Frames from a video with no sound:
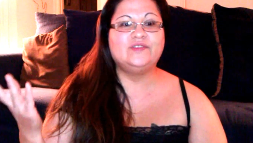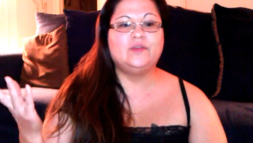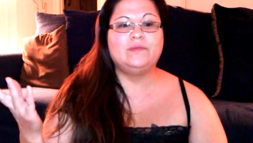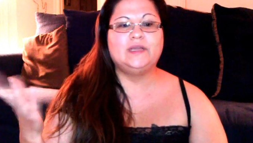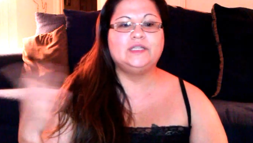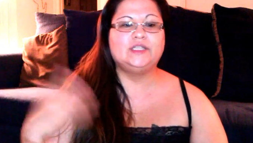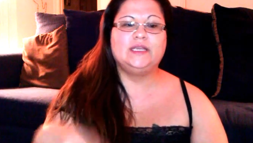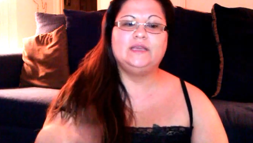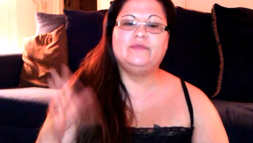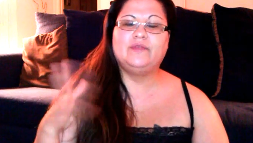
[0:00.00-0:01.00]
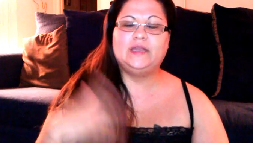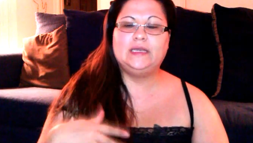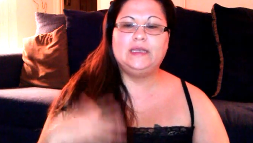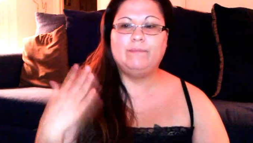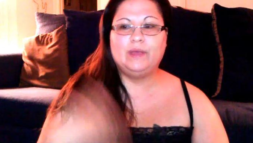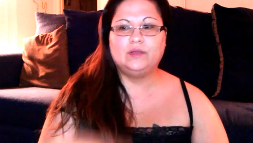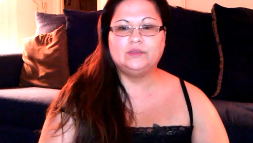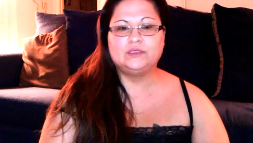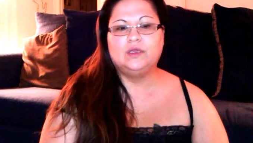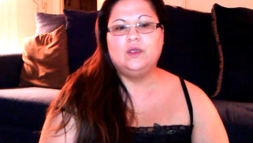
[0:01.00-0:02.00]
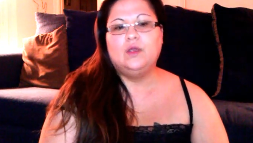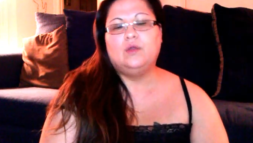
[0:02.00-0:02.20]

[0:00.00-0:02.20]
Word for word: so much i keep finding belts